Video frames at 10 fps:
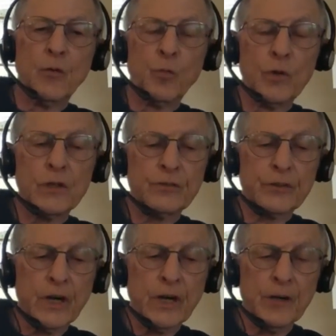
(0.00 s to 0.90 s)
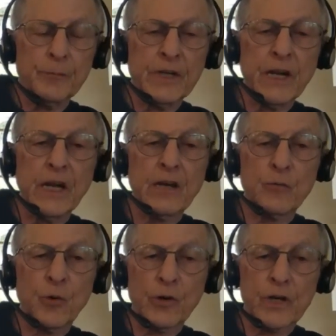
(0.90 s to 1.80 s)
once I began
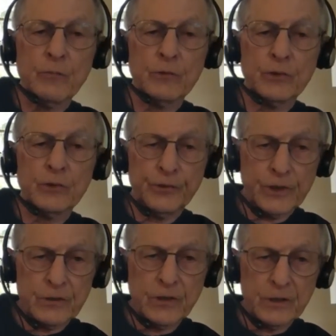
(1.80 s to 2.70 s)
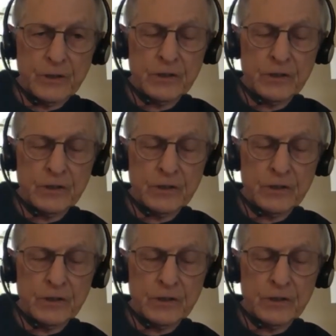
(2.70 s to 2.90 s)
working with Jared,